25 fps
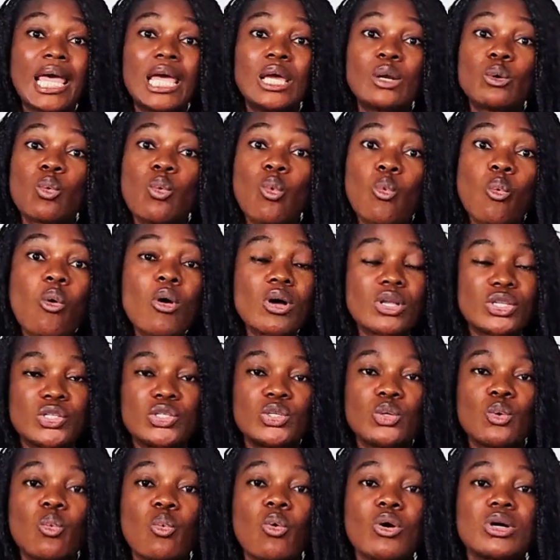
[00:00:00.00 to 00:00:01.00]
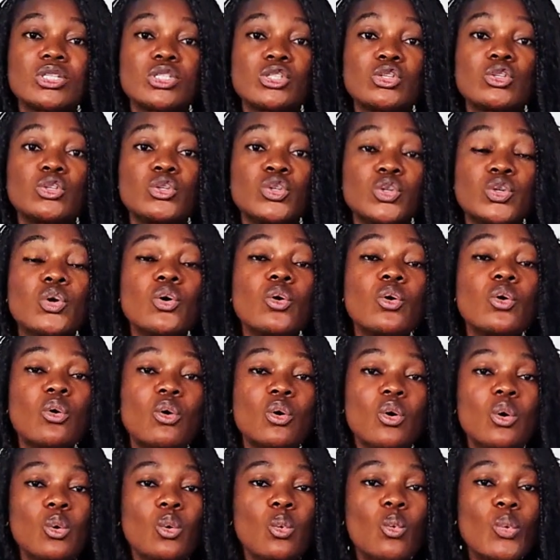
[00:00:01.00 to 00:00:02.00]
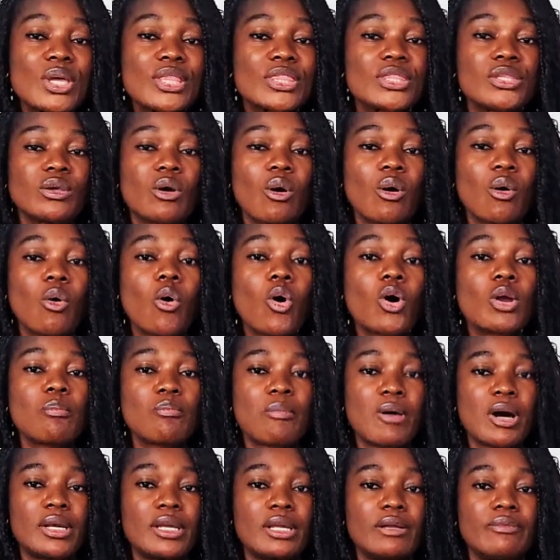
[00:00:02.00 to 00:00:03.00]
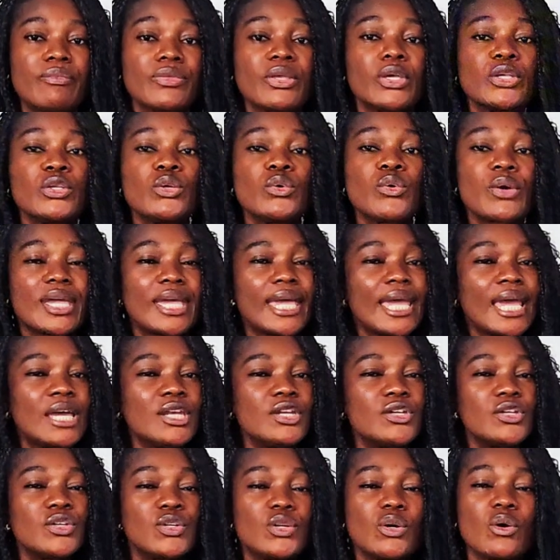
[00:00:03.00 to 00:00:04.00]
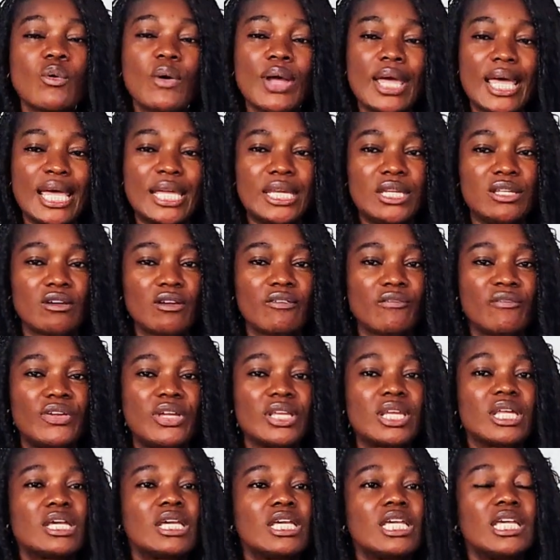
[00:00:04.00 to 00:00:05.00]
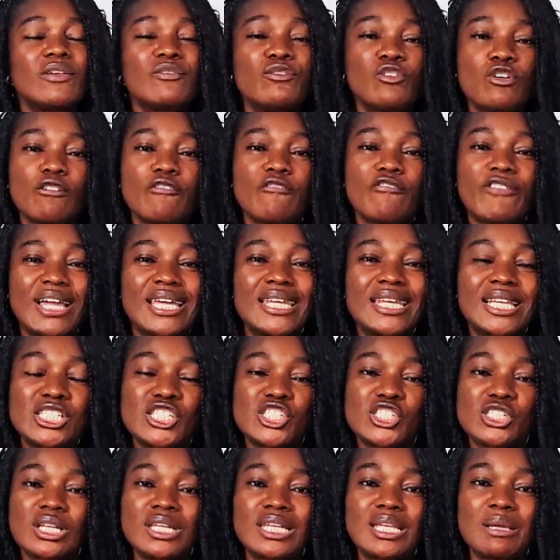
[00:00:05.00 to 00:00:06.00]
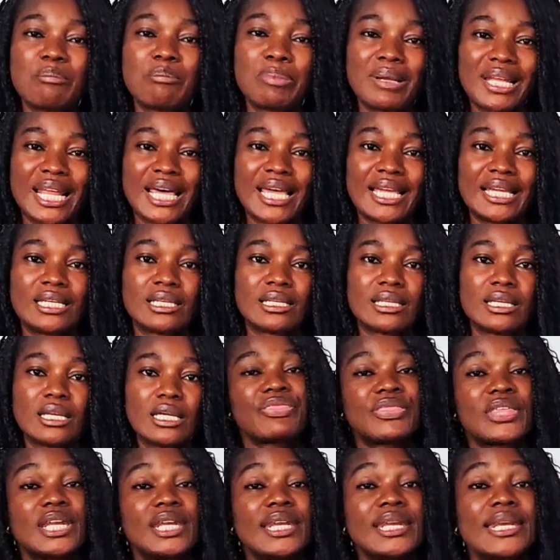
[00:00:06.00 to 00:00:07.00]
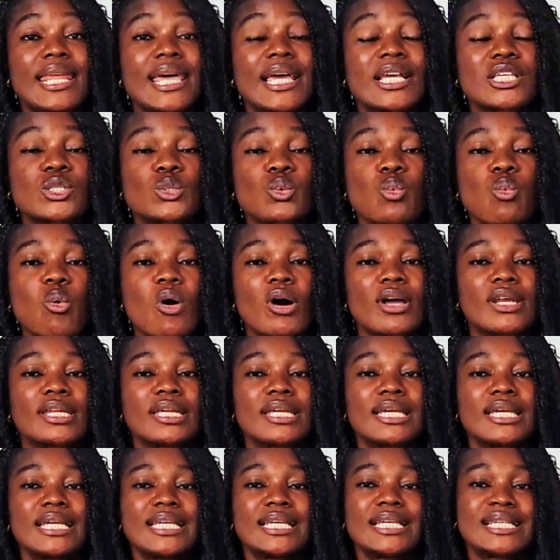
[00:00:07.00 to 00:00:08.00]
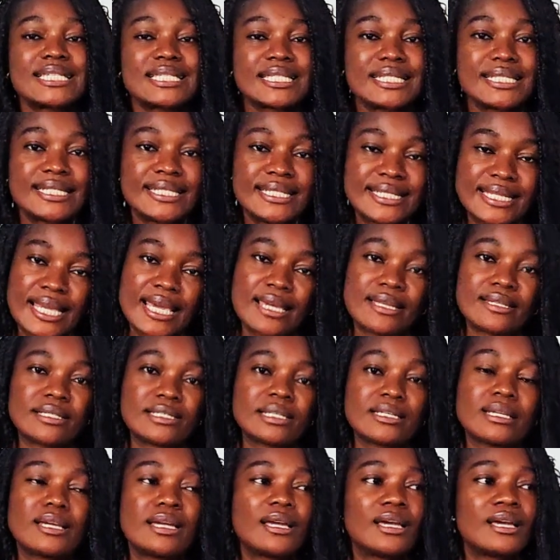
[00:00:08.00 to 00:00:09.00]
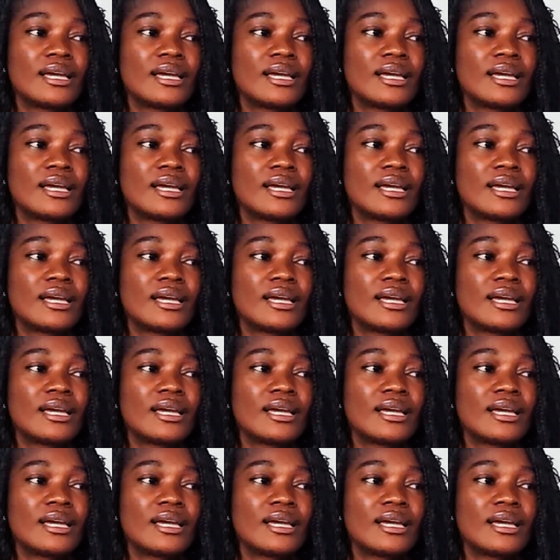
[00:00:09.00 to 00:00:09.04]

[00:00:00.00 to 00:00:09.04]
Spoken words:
and what you want to do with your own money. You can't do any of it if you're financially blind. The next one is debt.